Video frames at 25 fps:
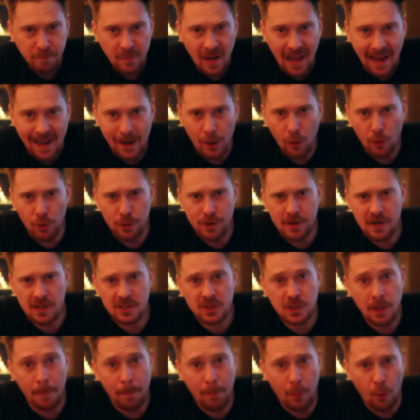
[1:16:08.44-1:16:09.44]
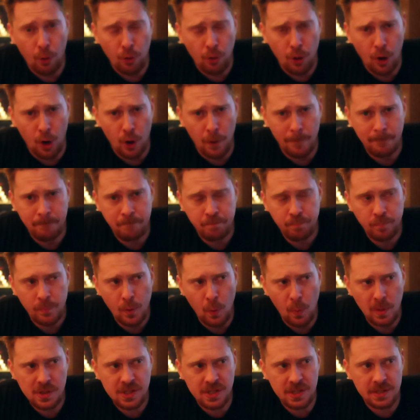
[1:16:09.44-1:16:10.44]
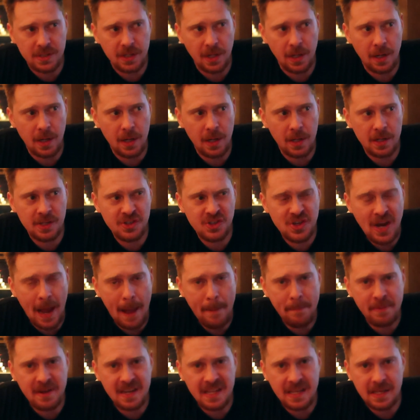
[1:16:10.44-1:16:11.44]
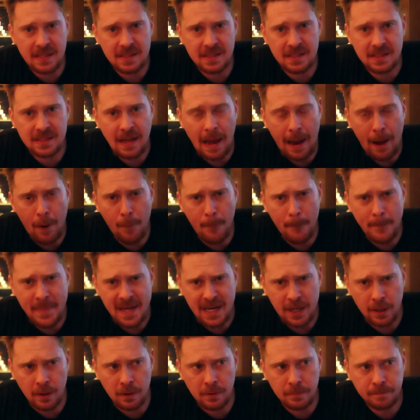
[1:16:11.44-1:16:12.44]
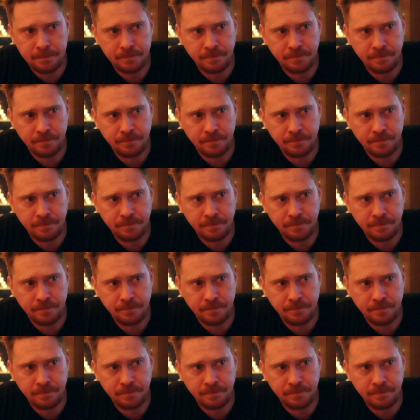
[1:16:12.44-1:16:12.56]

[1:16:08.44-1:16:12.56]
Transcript: I ordered a Sapporo, which is a Japanese style beer.